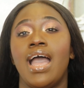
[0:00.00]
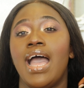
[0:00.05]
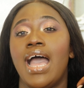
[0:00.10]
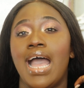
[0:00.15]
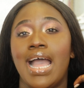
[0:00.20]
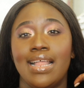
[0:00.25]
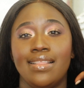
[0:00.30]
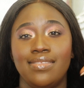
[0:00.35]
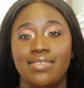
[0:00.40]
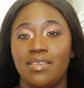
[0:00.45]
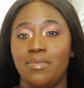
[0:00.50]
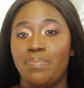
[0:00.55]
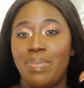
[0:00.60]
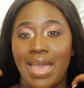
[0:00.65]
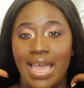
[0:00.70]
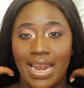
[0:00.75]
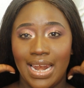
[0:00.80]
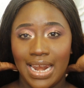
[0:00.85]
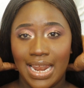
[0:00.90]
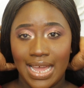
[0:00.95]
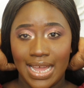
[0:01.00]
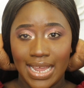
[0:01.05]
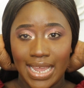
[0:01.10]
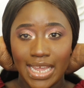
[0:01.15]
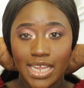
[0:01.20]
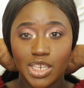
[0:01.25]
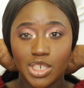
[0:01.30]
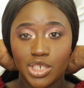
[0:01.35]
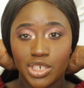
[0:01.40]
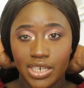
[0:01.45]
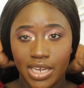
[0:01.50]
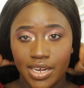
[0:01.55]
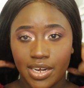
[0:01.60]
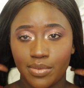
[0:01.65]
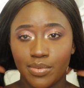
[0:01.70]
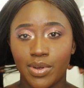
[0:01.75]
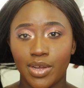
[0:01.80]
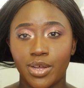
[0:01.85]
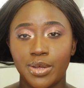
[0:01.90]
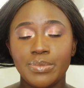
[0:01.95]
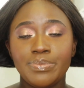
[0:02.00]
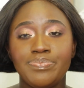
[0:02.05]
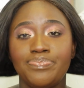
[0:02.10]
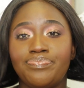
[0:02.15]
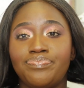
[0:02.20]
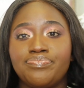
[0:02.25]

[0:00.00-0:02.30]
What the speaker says: anti-pad line in general,